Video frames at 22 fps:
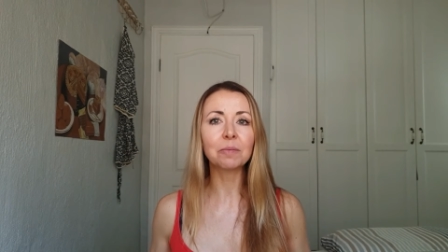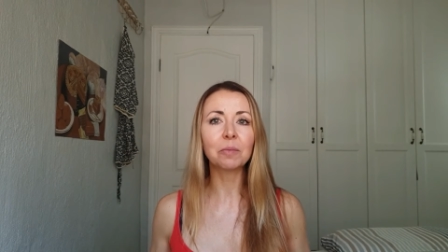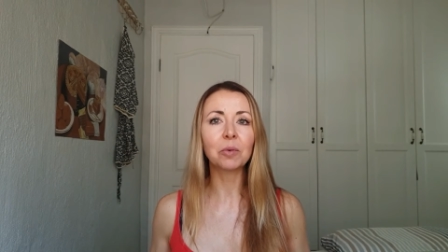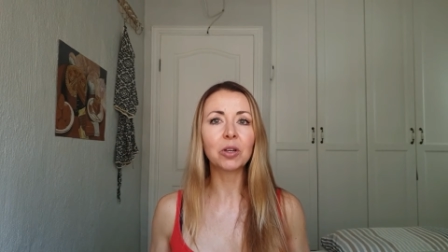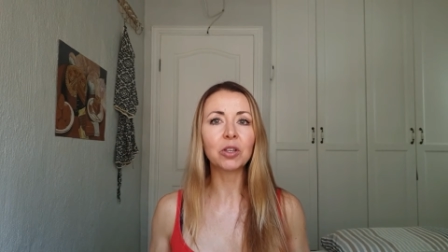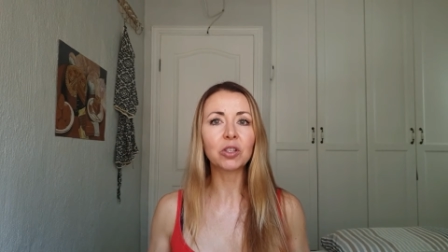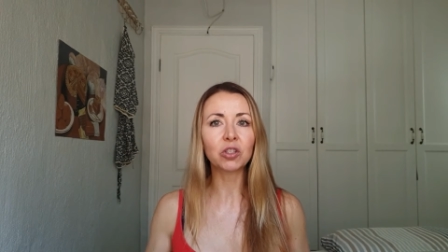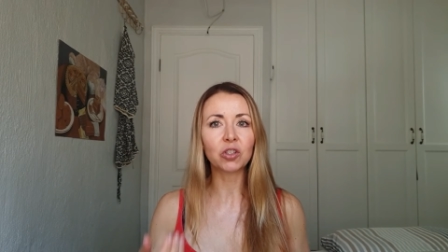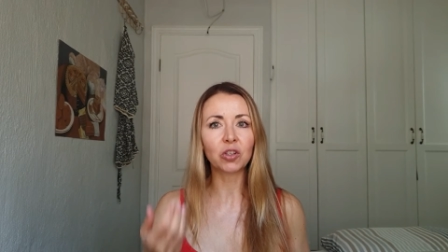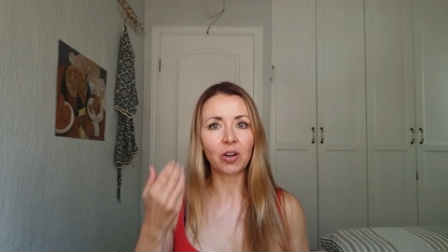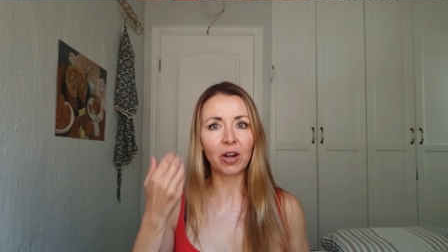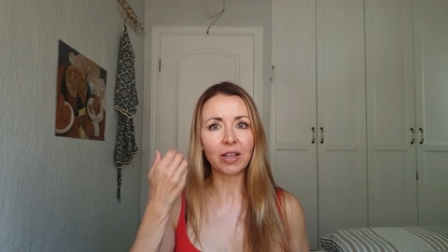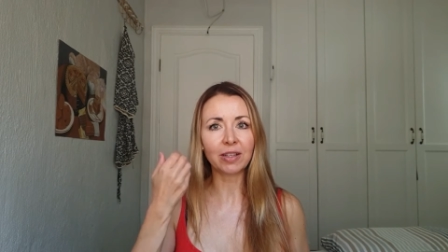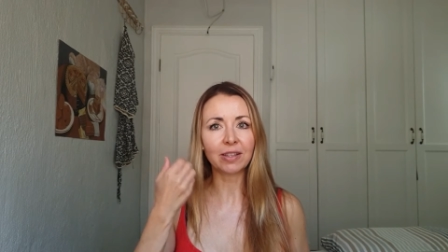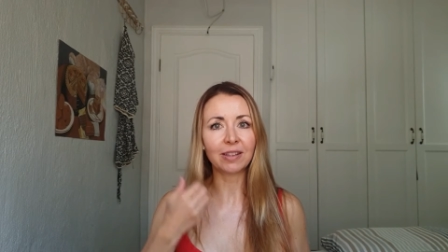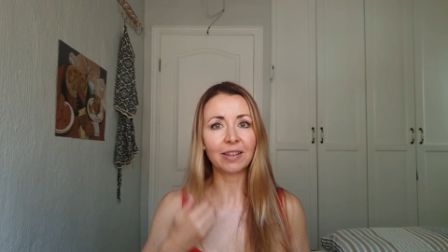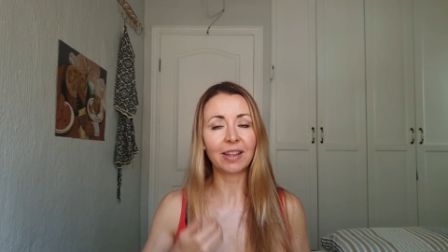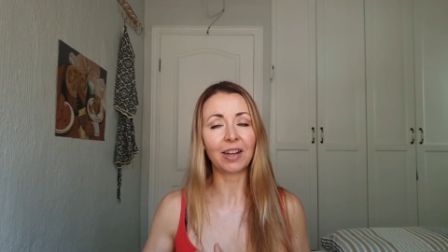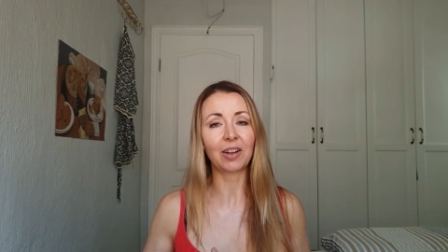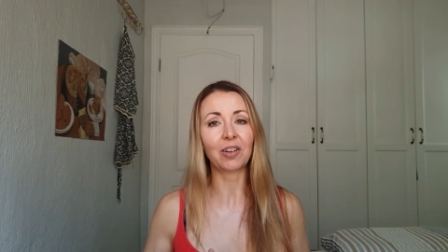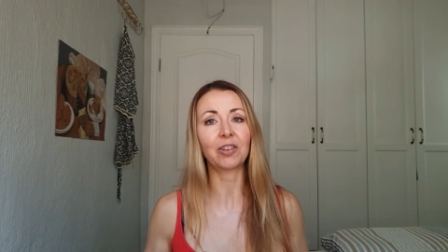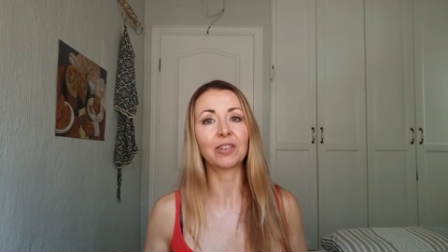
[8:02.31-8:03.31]
moisturizer
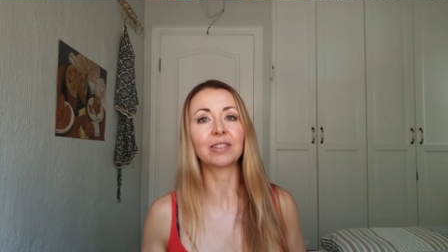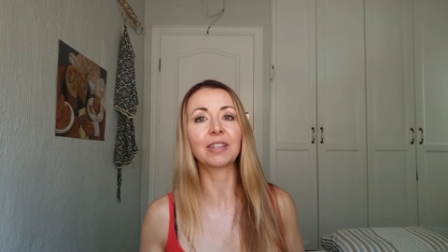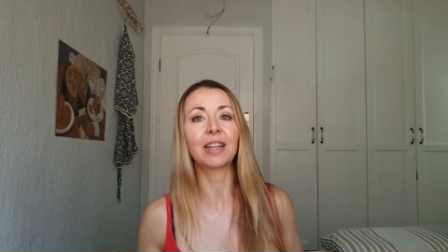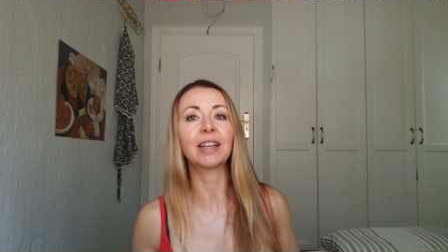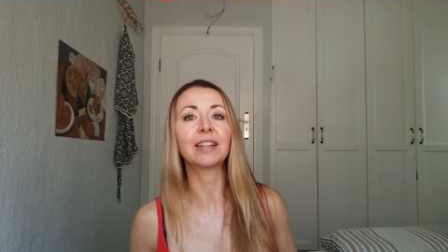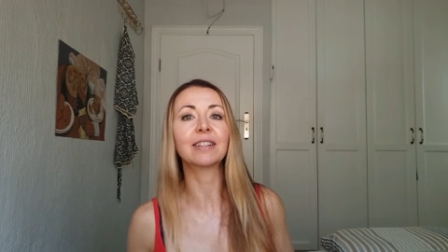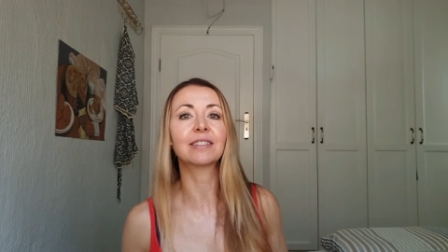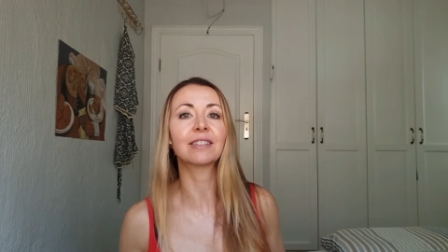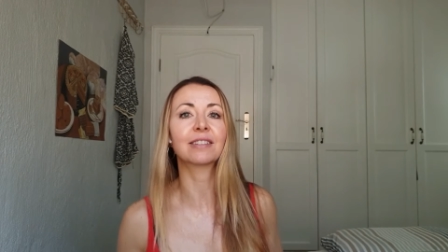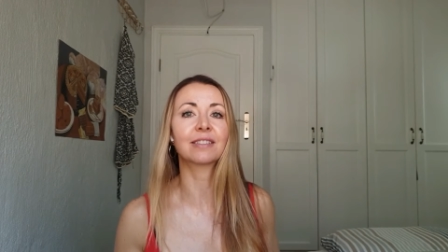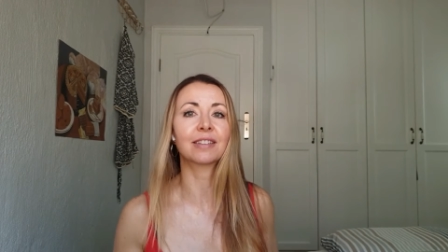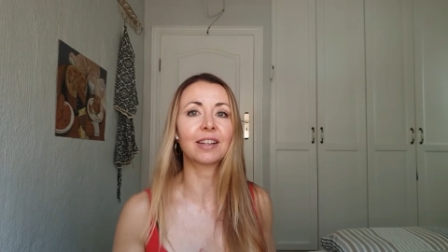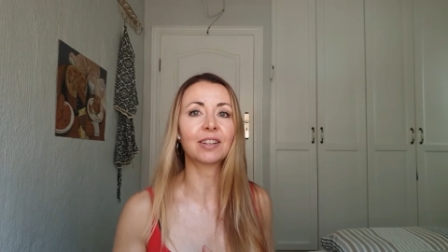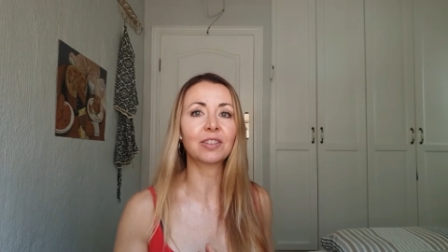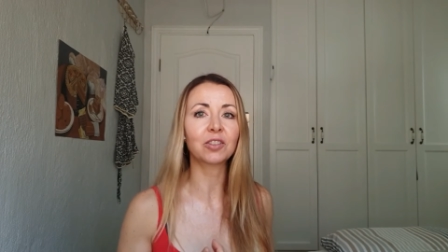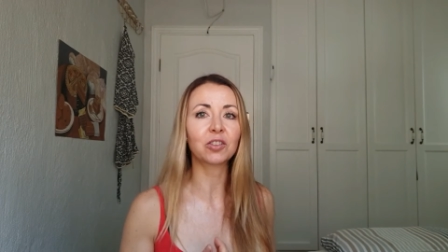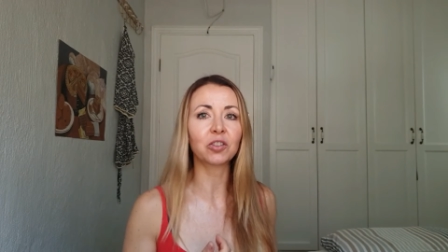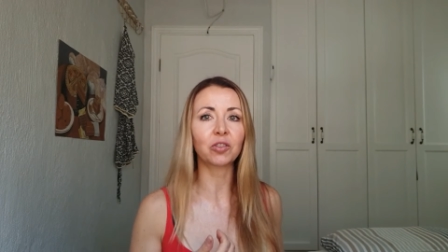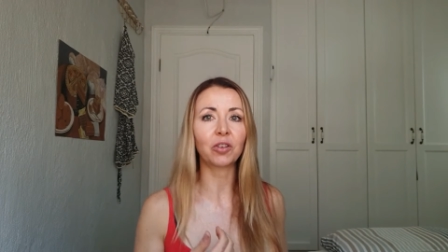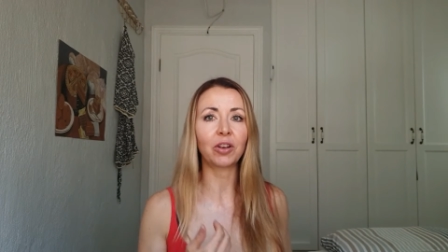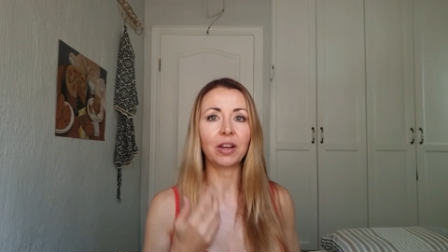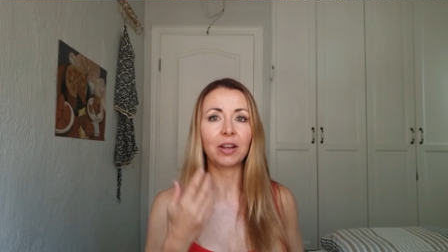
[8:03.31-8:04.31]
that contains a
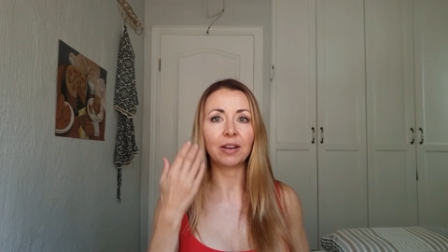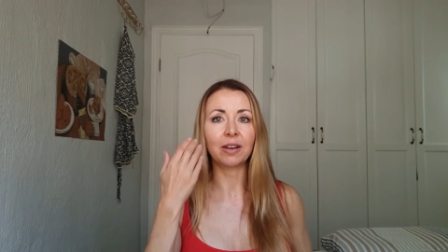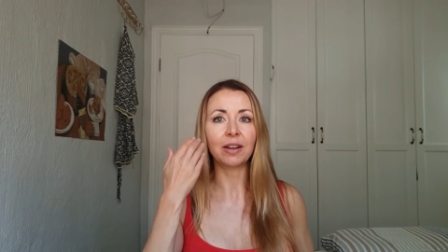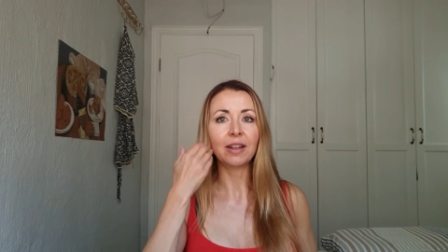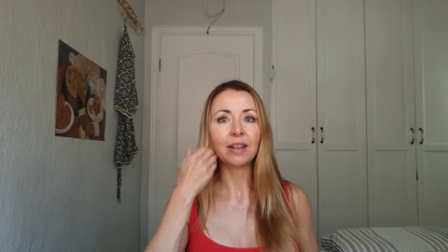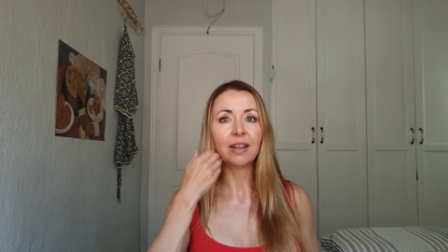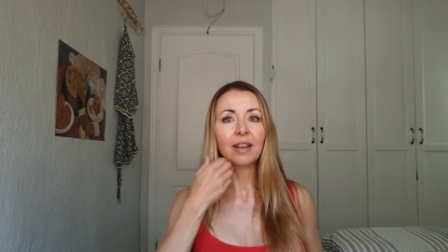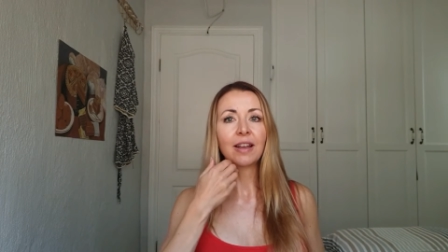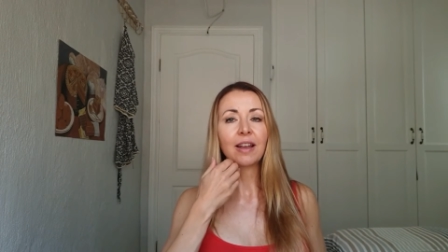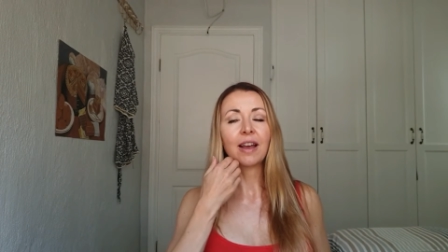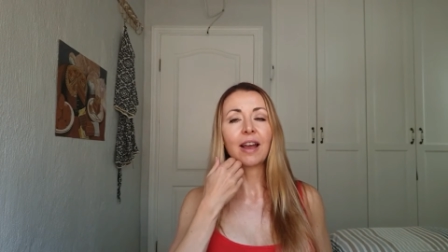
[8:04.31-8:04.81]
sunscreen